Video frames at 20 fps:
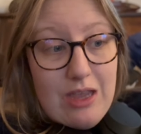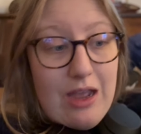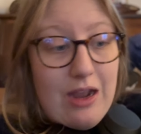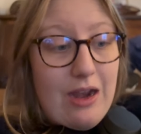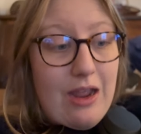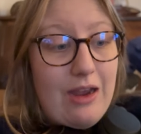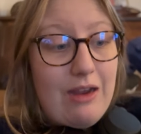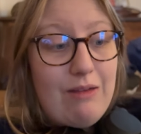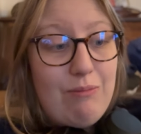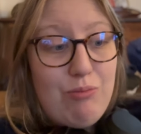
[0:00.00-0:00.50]
and
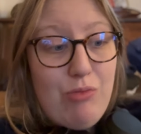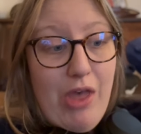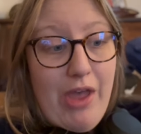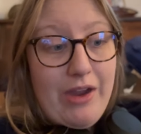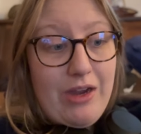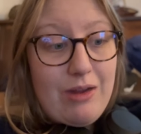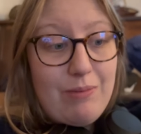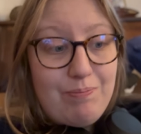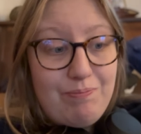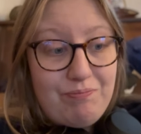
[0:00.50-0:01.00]
I
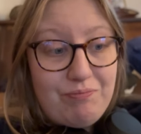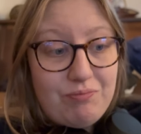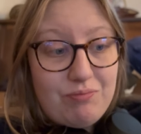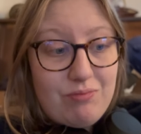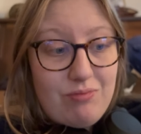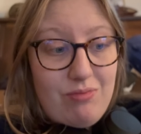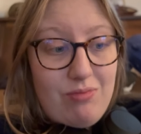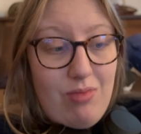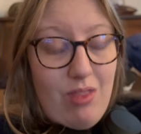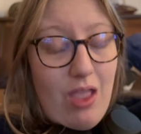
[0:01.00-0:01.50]

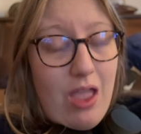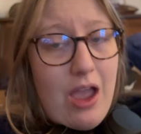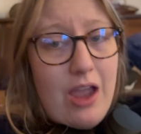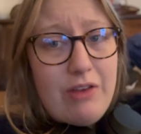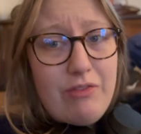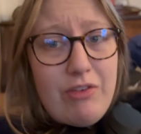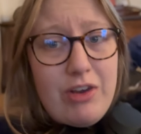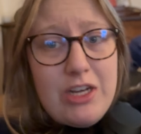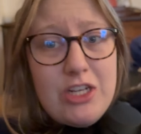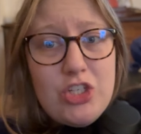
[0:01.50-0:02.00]

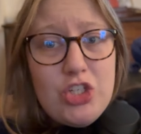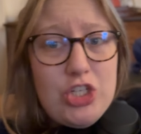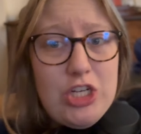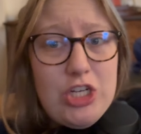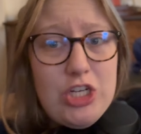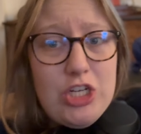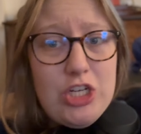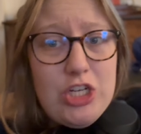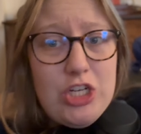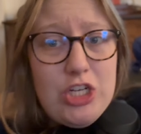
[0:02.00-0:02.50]
finished
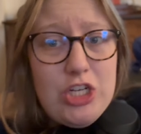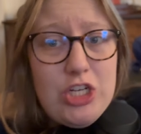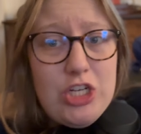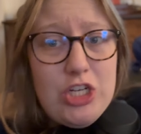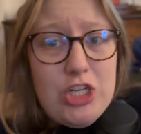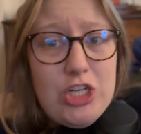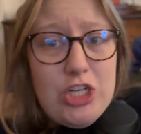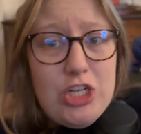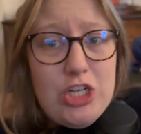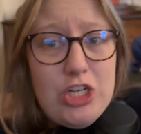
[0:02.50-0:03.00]
it like I
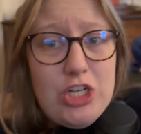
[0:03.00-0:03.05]
need the next